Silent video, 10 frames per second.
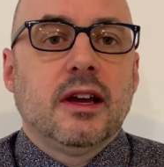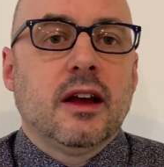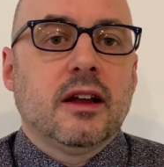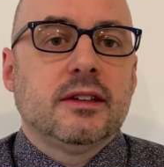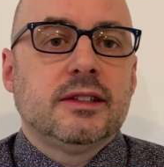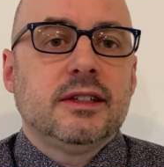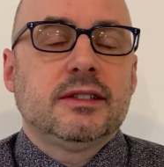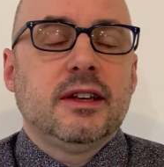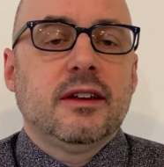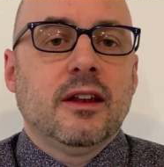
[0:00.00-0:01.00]
a
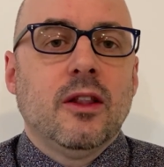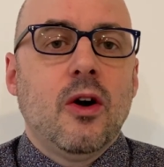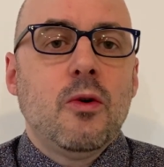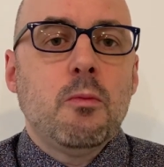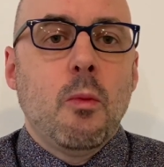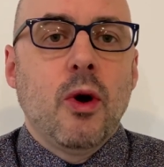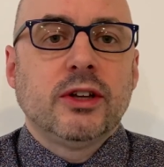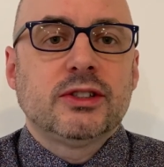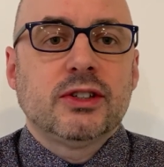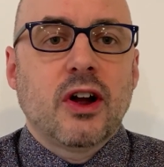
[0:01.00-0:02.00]
consistent and low
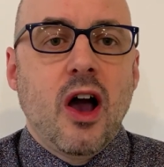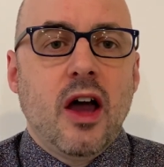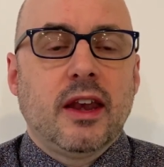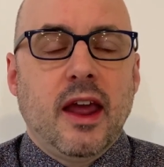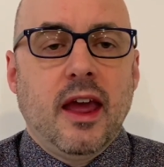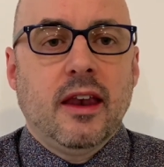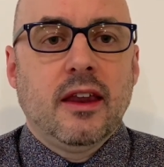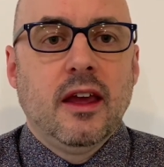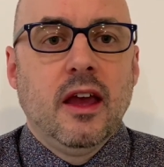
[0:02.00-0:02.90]
moisture content